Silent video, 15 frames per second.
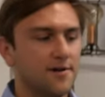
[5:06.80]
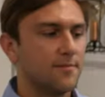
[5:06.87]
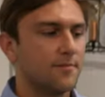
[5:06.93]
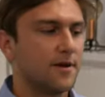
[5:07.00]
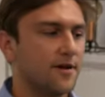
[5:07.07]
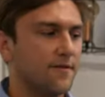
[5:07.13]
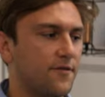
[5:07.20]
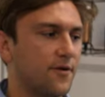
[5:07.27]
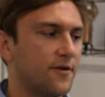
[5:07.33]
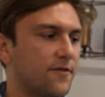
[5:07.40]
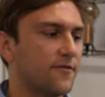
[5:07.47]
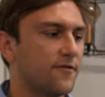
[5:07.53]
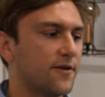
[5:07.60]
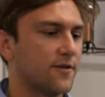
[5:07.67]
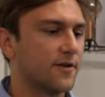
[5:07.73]
Mm. But if you ever
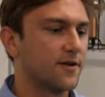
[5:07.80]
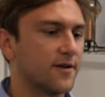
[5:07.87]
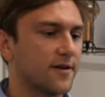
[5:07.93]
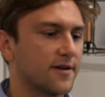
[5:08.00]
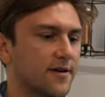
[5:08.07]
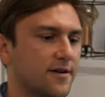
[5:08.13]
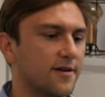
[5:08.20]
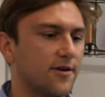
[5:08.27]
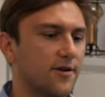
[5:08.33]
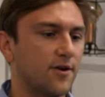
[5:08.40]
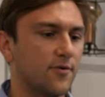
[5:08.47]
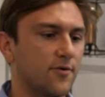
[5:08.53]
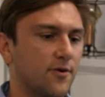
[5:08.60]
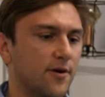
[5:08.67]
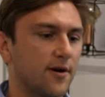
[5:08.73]
feel like, you
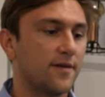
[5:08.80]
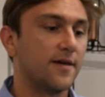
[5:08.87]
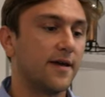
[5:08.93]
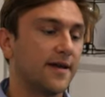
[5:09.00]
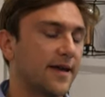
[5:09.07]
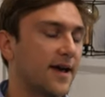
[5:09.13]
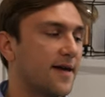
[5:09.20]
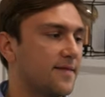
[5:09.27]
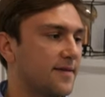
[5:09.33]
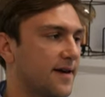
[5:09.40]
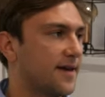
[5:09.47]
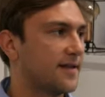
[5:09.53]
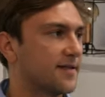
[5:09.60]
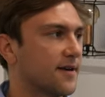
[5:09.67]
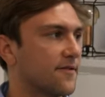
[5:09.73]
know what, and again, it
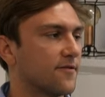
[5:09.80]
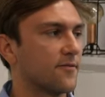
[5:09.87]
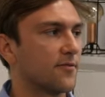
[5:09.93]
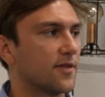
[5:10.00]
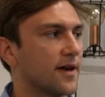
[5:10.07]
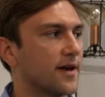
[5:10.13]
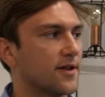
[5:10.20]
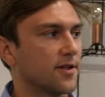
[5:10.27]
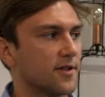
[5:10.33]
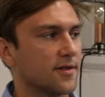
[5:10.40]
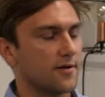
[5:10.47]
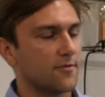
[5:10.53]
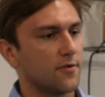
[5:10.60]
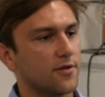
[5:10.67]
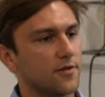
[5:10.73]
is different with age. I
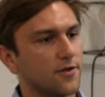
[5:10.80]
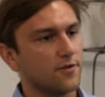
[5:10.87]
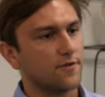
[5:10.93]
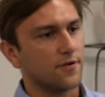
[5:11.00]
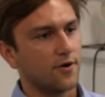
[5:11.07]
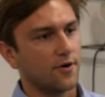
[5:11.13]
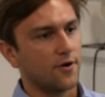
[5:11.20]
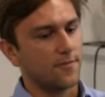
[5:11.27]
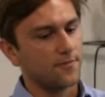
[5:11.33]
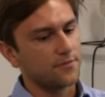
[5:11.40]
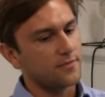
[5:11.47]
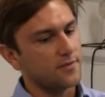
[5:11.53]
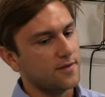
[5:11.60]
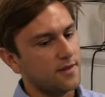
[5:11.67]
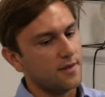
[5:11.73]
think once you've got
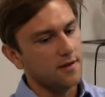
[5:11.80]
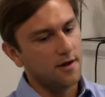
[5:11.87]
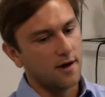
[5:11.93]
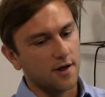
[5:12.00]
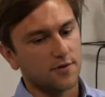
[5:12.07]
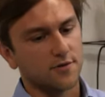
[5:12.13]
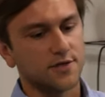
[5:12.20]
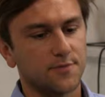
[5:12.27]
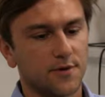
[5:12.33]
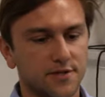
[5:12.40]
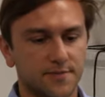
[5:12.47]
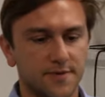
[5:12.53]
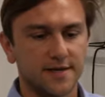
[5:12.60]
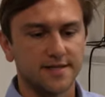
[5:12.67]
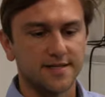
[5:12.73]
other
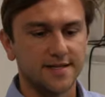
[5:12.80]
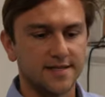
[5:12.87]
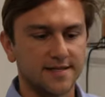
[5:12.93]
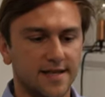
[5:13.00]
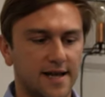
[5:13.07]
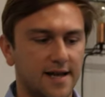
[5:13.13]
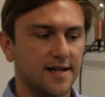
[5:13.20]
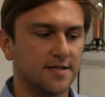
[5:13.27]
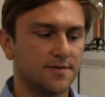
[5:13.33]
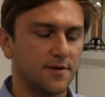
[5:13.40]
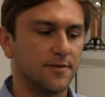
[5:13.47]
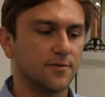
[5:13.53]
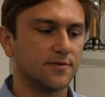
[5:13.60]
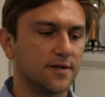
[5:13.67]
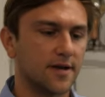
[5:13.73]
responsibilities, kids,
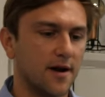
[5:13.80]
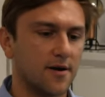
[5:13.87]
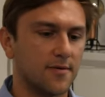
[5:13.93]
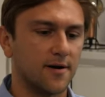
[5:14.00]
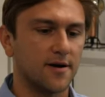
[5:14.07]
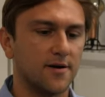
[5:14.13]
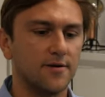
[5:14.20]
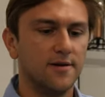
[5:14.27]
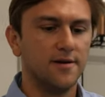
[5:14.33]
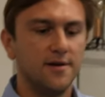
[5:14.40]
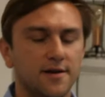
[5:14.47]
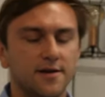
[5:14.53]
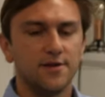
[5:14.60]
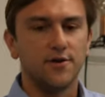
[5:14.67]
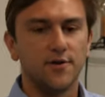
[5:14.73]
people to care about,
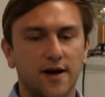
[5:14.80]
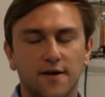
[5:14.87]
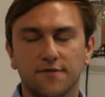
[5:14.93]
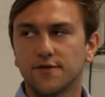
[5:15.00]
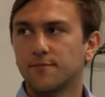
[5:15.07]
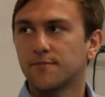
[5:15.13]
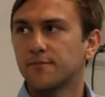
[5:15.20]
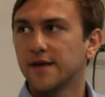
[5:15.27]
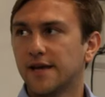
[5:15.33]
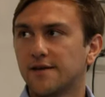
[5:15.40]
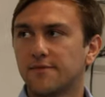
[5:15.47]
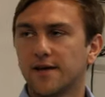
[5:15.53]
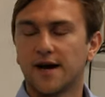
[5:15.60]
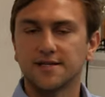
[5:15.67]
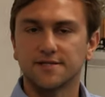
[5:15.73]
you have to
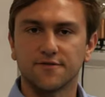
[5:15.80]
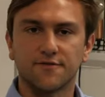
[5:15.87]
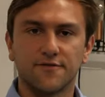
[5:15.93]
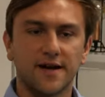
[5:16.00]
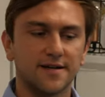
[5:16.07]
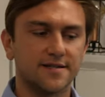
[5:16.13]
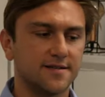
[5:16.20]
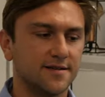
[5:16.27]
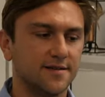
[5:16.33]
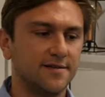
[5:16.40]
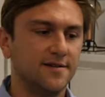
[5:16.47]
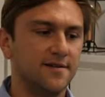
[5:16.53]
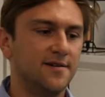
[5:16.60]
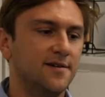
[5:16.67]
keep that as a factor.